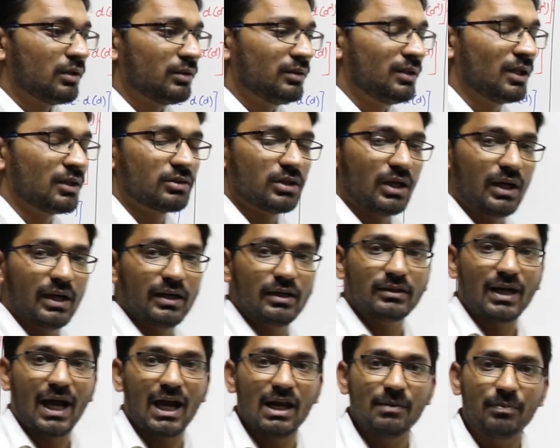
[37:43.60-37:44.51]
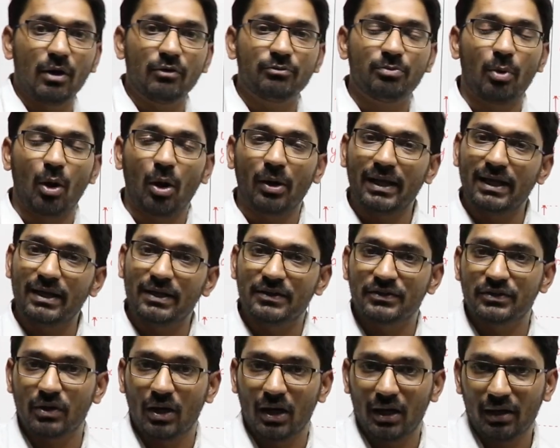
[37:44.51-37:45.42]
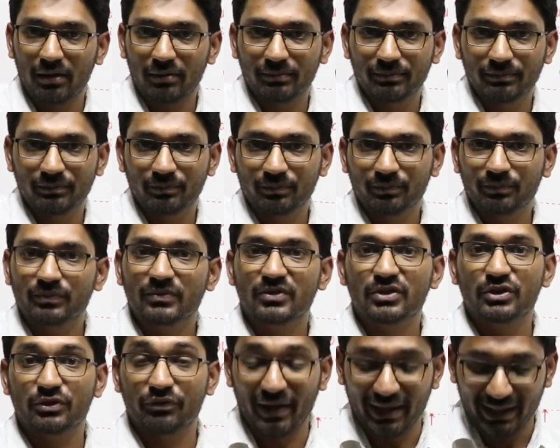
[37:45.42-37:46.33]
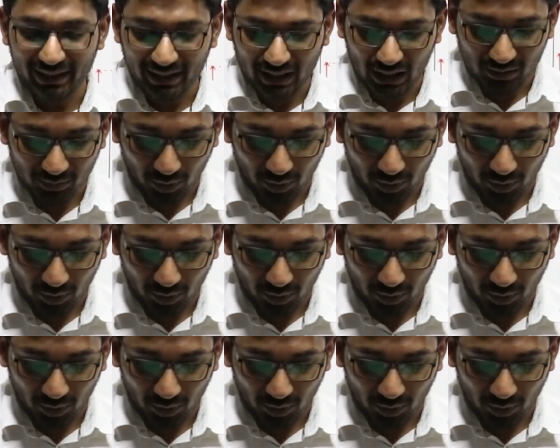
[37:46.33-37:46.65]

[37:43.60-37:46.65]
The third type of body is your spherical